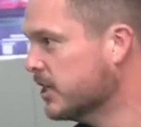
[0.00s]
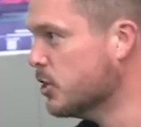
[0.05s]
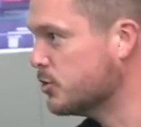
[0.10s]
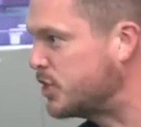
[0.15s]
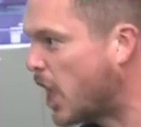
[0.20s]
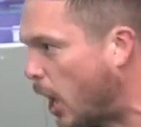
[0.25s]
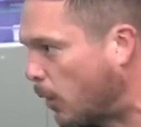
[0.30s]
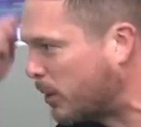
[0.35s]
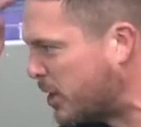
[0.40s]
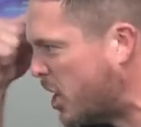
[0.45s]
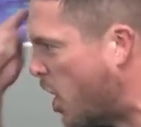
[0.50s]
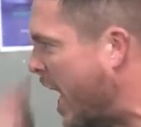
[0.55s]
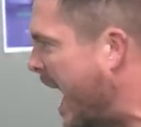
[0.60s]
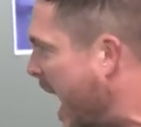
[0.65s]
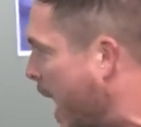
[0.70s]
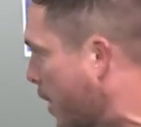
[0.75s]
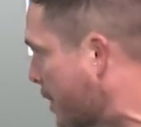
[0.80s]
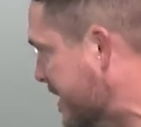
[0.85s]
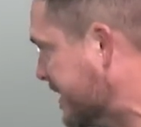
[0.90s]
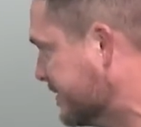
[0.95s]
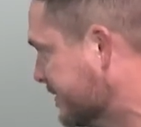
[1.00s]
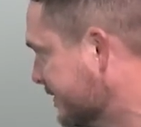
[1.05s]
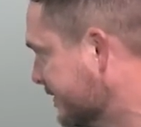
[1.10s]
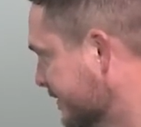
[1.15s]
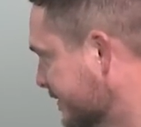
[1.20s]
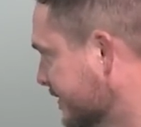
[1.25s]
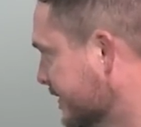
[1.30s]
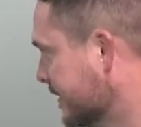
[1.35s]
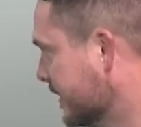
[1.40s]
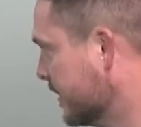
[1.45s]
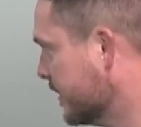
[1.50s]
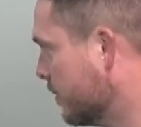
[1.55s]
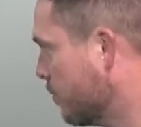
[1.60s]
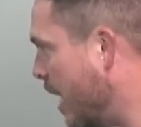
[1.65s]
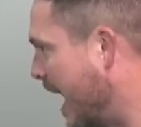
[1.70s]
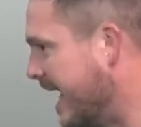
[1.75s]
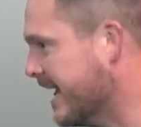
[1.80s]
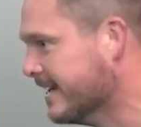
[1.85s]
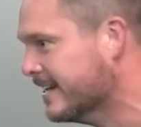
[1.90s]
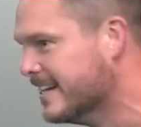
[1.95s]
You talk with your helmet,
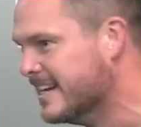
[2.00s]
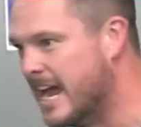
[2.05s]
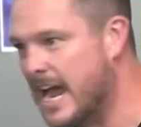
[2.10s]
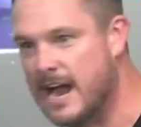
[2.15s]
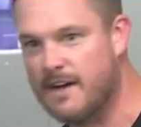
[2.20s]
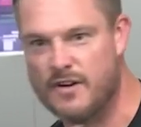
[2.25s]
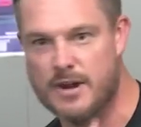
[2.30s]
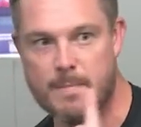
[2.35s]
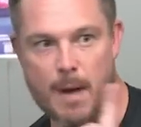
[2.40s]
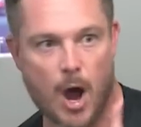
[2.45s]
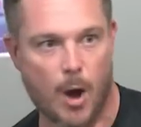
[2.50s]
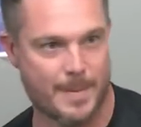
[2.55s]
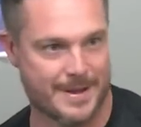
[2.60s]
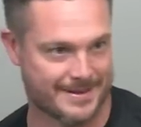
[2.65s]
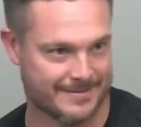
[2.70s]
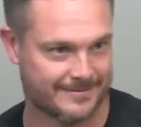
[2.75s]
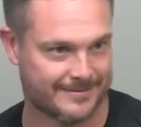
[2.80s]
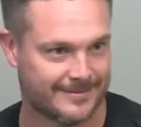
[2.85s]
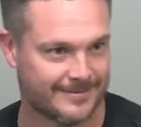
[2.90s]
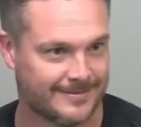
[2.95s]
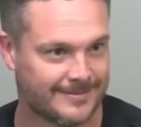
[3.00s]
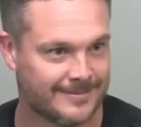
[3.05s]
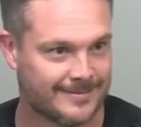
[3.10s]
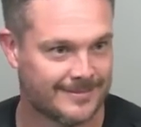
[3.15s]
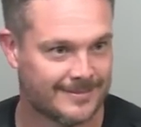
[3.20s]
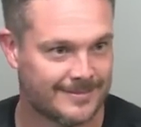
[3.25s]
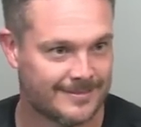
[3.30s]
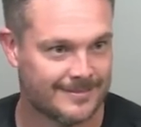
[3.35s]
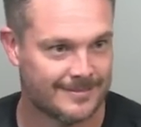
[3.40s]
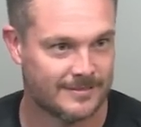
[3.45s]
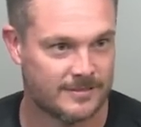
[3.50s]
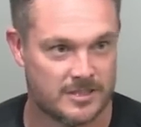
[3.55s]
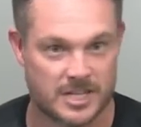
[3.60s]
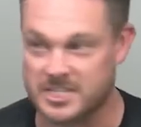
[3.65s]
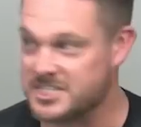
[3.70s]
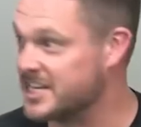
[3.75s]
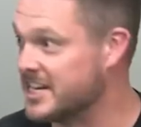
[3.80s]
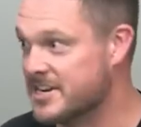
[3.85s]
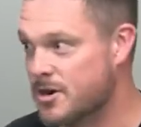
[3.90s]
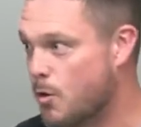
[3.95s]
right? Every moment. The
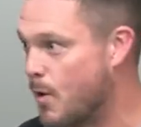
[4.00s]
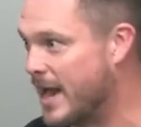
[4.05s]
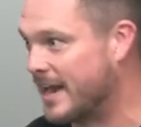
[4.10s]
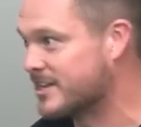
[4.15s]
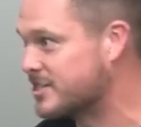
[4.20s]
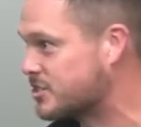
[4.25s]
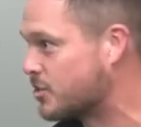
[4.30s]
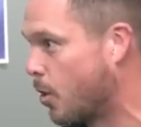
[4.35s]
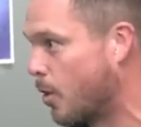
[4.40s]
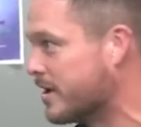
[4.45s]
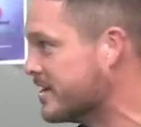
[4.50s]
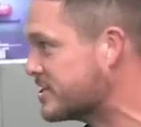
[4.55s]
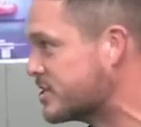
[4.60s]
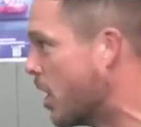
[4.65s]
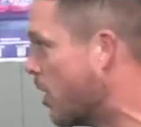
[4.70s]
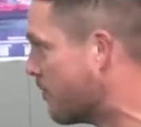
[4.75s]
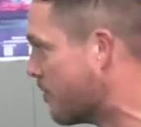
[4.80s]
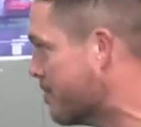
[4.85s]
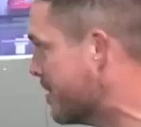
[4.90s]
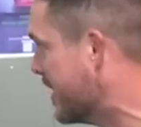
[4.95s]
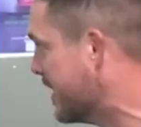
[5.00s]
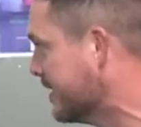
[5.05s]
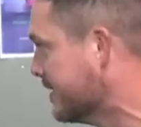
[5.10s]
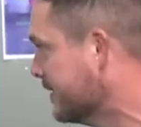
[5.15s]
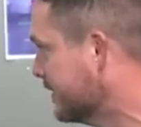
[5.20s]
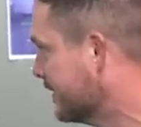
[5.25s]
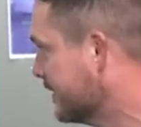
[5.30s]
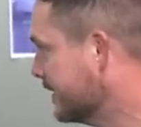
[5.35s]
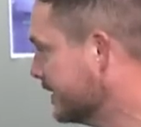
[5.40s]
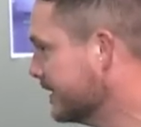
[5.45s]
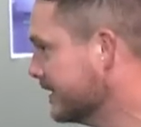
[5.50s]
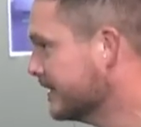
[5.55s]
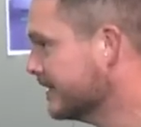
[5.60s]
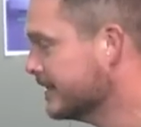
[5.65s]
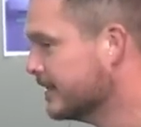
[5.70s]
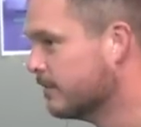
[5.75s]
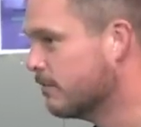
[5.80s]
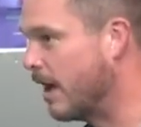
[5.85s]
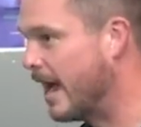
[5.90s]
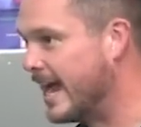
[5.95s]
Cinderella story is over, man.
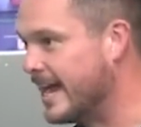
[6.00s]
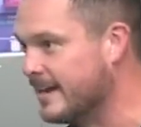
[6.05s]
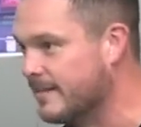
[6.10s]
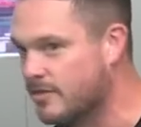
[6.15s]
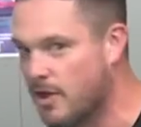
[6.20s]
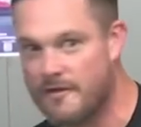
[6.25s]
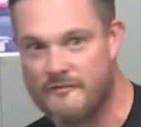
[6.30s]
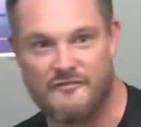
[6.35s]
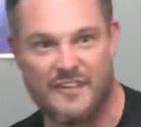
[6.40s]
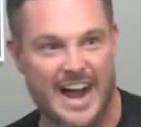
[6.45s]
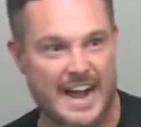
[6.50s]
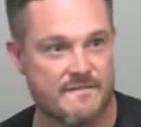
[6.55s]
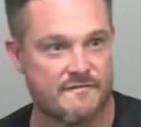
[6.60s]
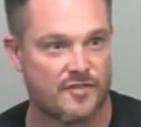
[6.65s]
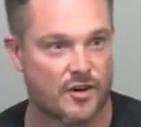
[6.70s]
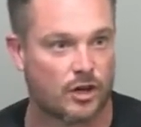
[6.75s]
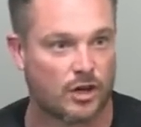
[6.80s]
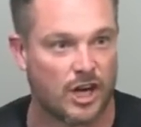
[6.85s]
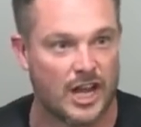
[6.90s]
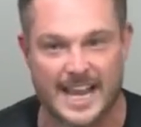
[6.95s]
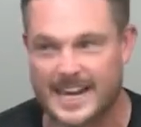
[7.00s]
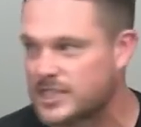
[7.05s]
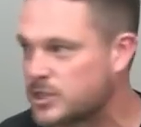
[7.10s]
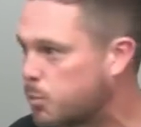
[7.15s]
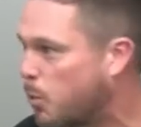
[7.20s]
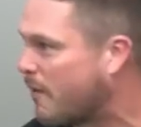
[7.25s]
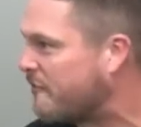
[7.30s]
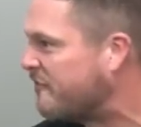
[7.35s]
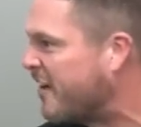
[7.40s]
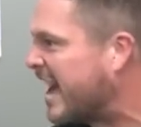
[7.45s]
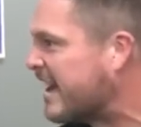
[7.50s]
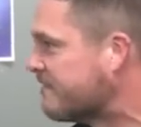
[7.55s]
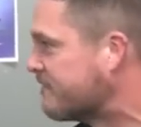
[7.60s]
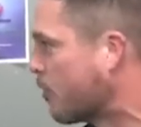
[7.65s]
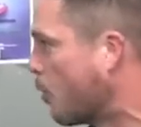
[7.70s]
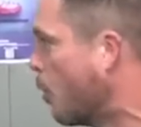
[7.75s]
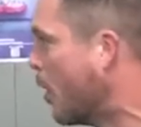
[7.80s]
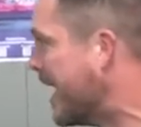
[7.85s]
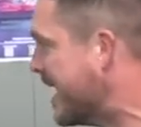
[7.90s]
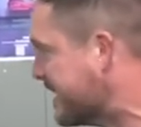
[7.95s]
Right? They're fighting for clicks, we're fighting
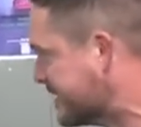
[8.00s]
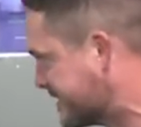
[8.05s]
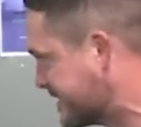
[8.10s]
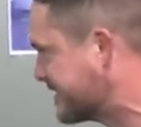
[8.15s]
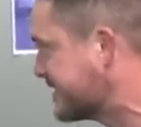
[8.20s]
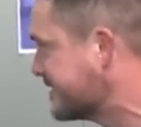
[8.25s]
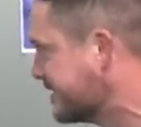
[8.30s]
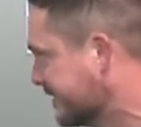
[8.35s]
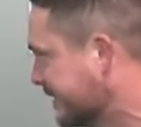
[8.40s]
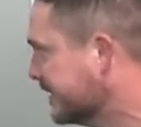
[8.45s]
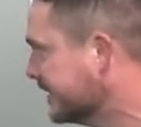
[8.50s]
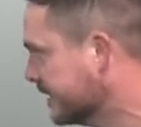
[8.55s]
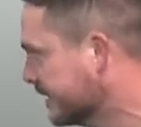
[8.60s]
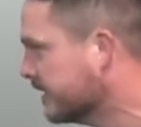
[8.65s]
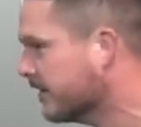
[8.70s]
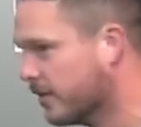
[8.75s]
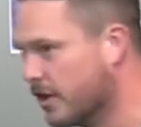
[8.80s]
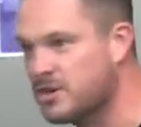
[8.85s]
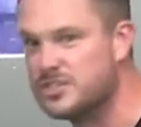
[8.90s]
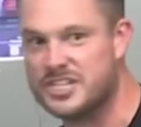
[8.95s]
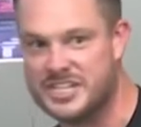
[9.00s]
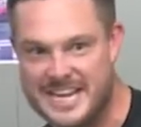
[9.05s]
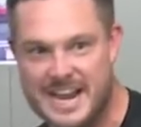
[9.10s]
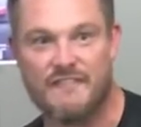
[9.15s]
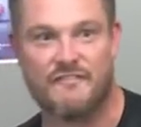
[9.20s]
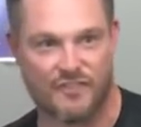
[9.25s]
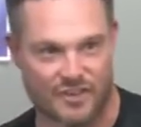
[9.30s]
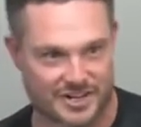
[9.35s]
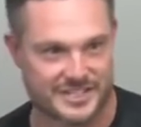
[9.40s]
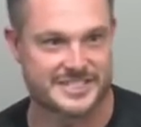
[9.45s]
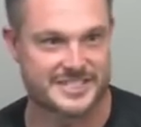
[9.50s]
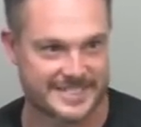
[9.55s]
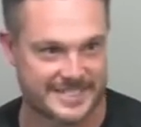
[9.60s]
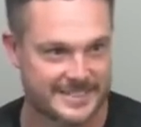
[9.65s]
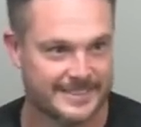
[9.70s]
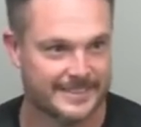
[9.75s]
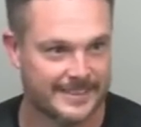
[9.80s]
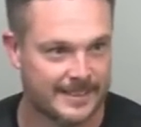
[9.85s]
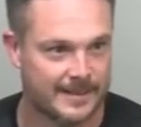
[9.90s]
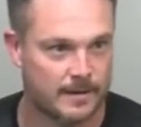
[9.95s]
for wins. There's a
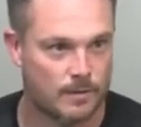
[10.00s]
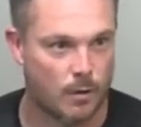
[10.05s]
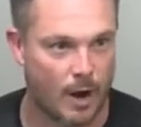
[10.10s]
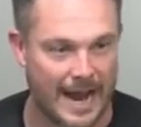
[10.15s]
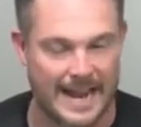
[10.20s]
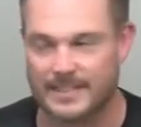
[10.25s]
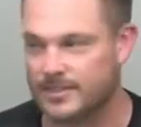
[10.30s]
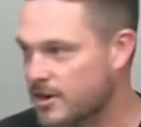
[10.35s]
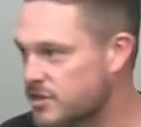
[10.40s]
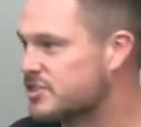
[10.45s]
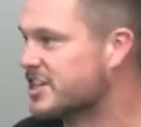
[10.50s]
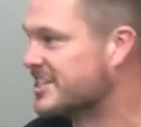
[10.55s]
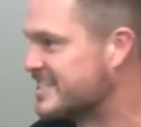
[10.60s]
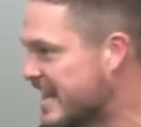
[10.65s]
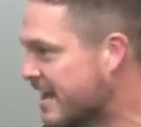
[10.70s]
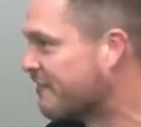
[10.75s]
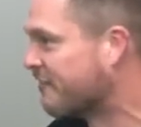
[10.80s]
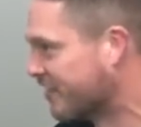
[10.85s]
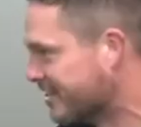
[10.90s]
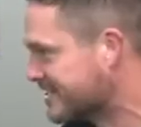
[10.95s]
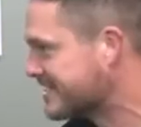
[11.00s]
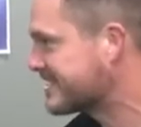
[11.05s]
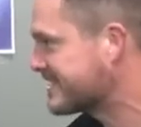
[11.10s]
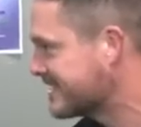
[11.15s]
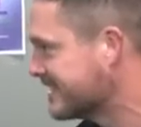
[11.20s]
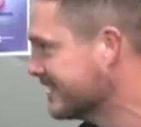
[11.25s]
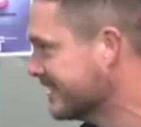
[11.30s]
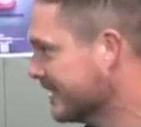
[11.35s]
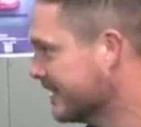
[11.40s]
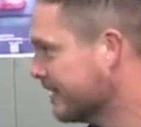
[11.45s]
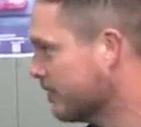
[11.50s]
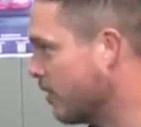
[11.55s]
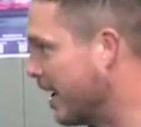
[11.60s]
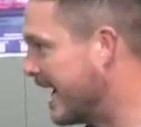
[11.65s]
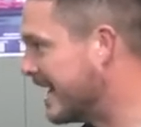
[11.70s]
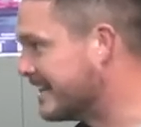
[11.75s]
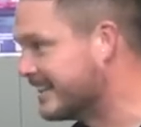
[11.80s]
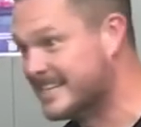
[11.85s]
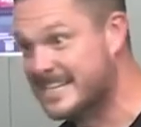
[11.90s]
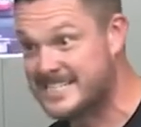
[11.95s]
difference, right? There's a difference,
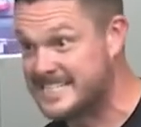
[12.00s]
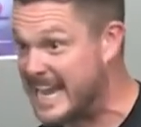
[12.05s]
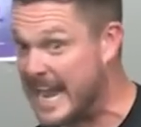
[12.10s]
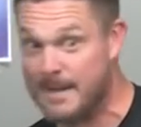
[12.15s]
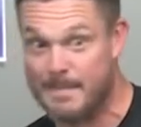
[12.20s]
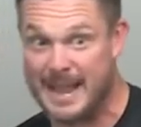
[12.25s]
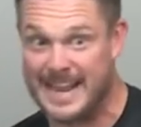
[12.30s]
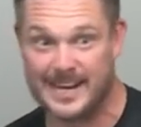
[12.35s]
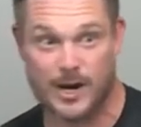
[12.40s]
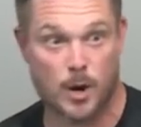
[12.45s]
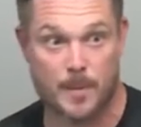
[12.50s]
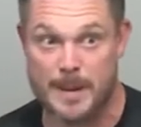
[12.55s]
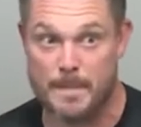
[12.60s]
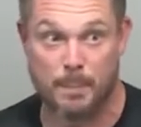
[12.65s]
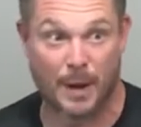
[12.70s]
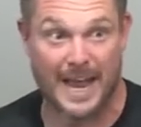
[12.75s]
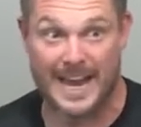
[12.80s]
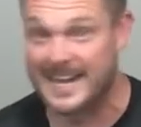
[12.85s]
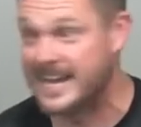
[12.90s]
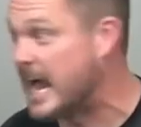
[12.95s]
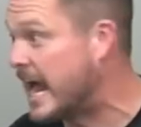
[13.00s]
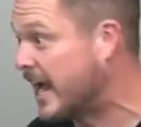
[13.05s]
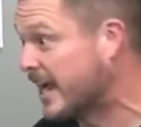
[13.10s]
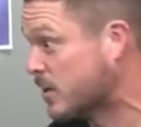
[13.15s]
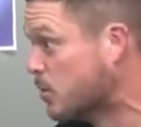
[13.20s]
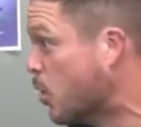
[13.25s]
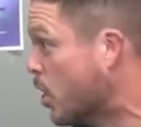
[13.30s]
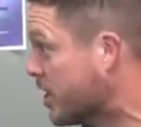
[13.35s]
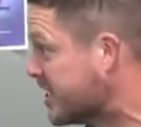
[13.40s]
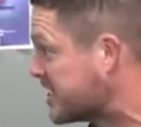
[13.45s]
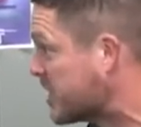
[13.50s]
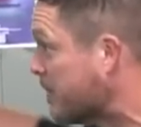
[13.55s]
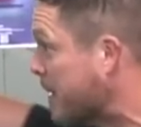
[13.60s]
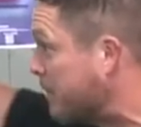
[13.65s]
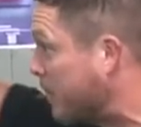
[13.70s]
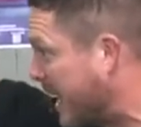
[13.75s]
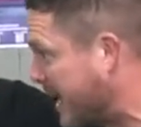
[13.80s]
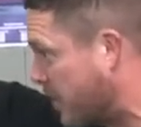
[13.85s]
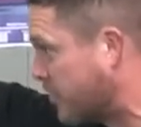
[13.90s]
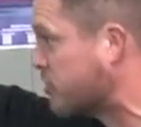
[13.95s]
right? This game ain't gonna be played in Hollywood, it's gonna
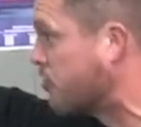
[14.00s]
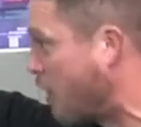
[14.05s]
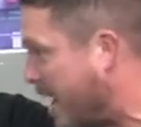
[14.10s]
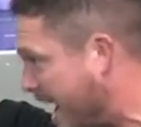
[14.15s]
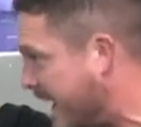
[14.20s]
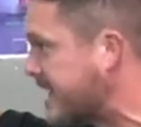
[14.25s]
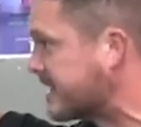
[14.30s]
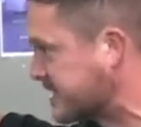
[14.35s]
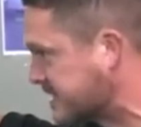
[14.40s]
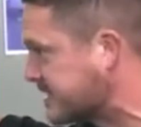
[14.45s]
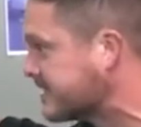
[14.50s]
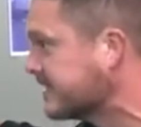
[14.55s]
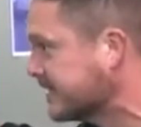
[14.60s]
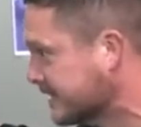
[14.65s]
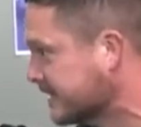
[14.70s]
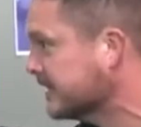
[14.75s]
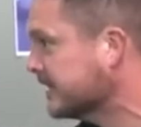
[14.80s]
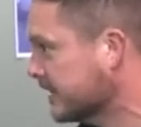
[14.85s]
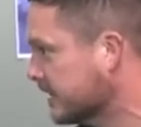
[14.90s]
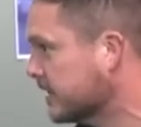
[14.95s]
be played on the grass.